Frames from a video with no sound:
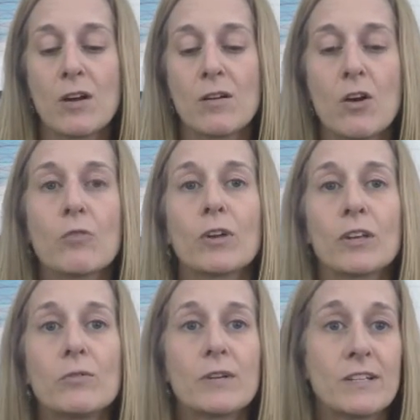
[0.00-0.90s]
are
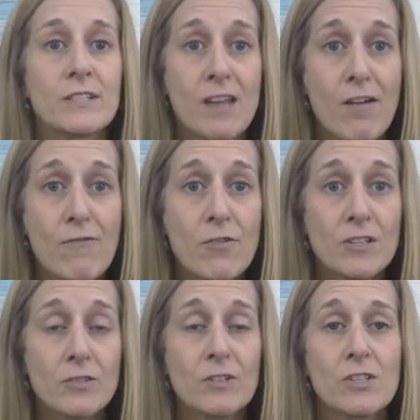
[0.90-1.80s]
really going to
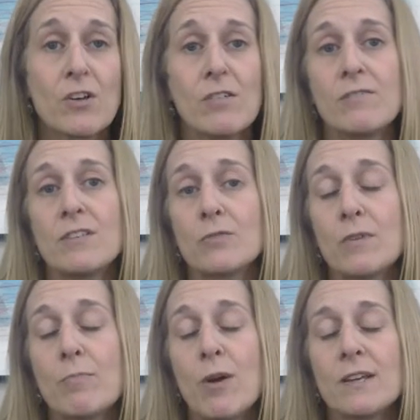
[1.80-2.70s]
suffer as a result of this
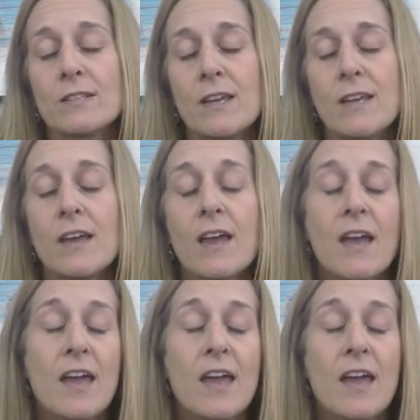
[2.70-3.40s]
repricing.